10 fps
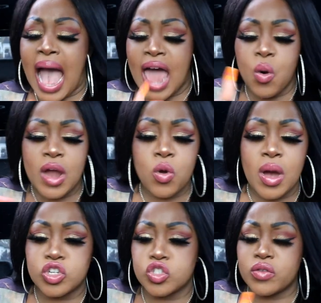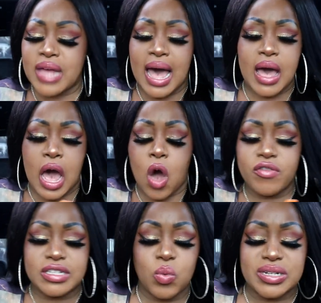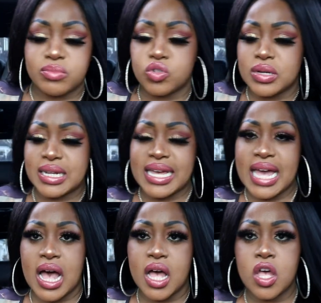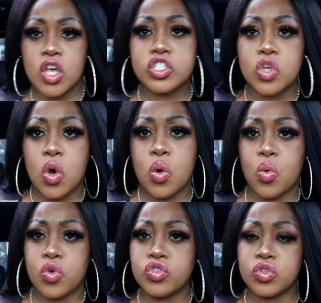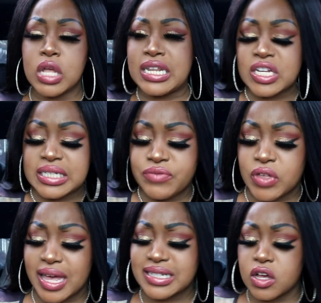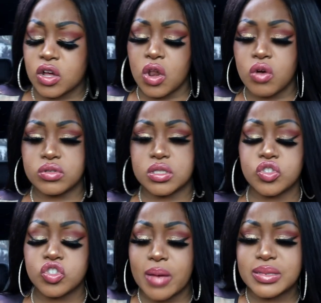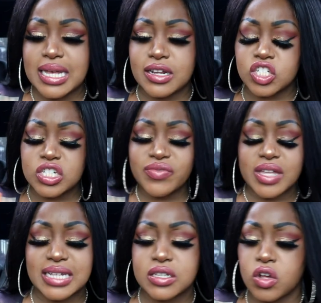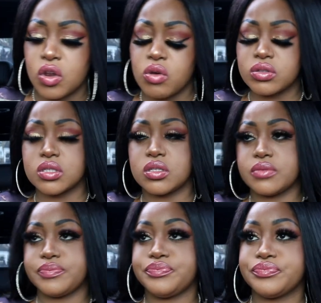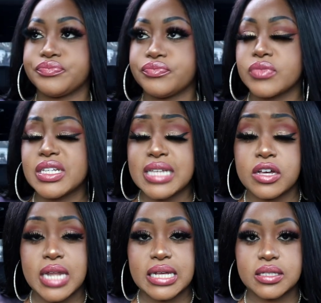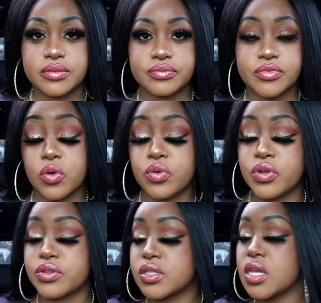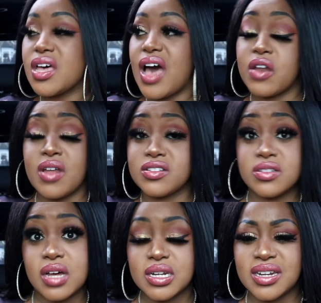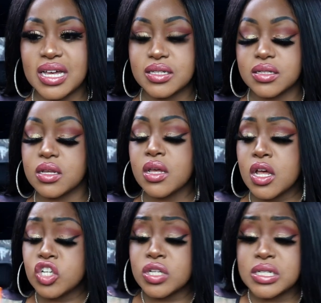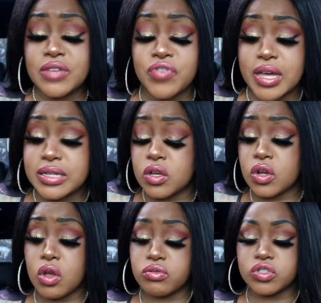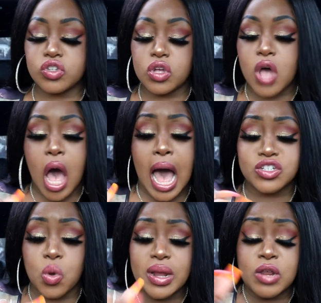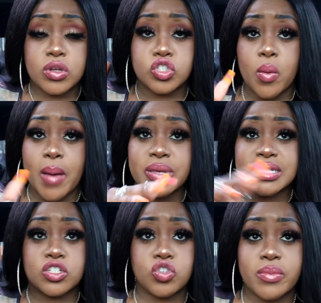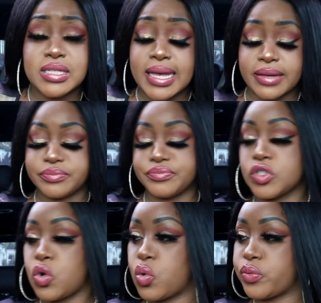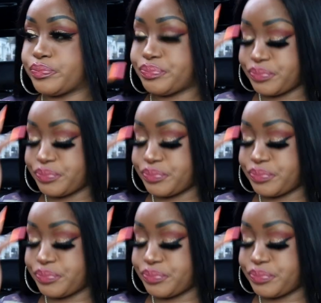I don't want no one to know that I, obviously what I'm doing in here. So just leave the curtain closed. You know what I'm saying? Just leave the curtain closed. Is that a good accent? Who knows? I don't have a Ghanaian accent. Just leave the curtain closed. Uh, I don't want anyone to know my business. You know what I'm saying? Cool.